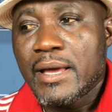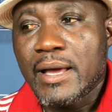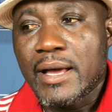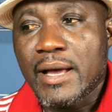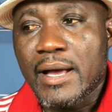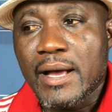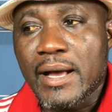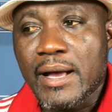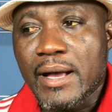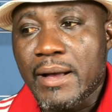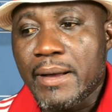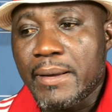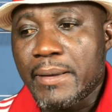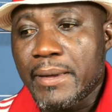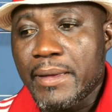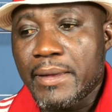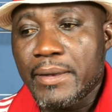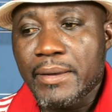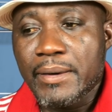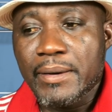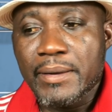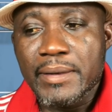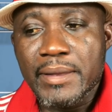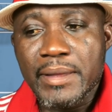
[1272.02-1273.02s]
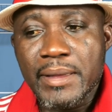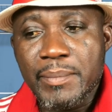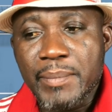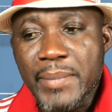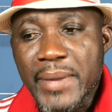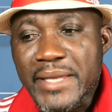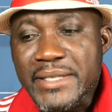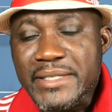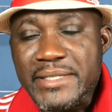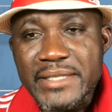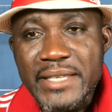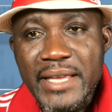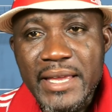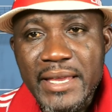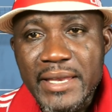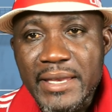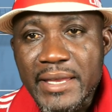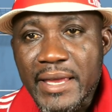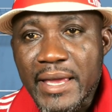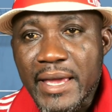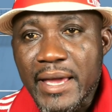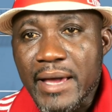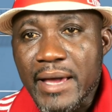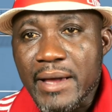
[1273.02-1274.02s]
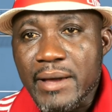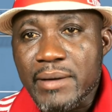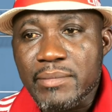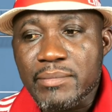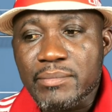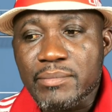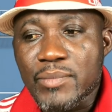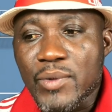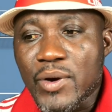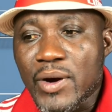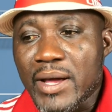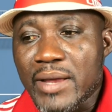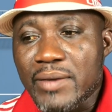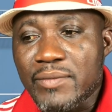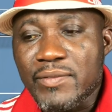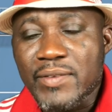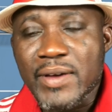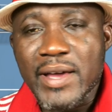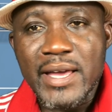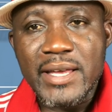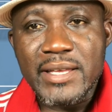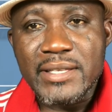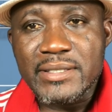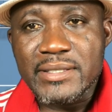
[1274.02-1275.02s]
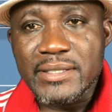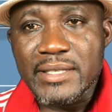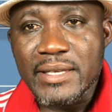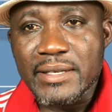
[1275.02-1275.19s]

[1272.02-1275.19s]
they may say they are more advanced,